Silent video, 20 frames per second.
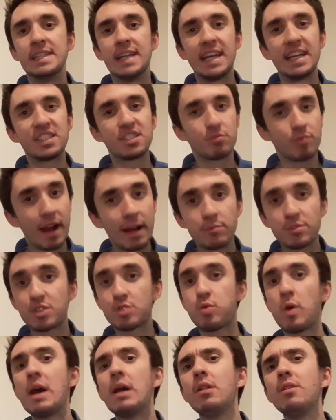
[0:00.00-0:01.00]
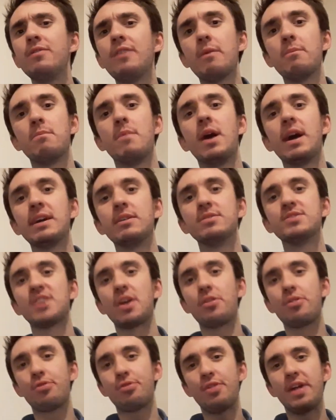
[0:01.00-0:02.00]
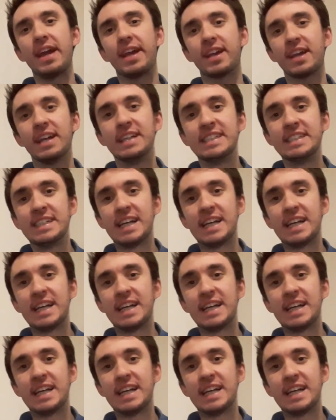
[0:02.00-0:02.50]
It's around 12 miles thick